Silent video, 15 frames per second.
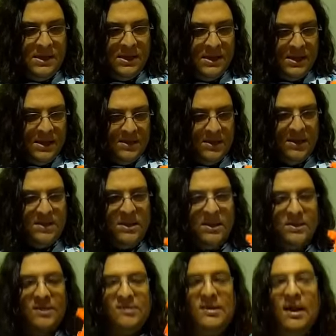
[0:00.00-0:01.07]
it
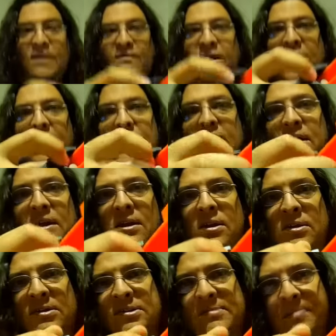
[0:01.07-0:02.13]
doesn't have any
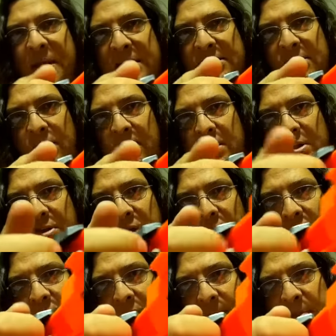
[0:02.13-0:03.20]
space around the dart.
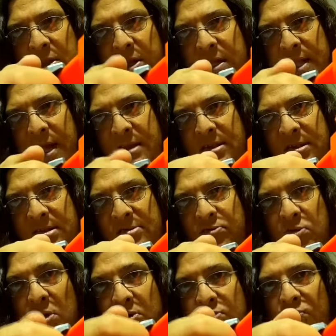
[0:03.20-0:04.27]
I mean, look at that.
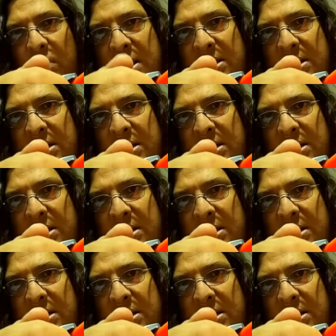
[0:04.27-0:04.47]
It's right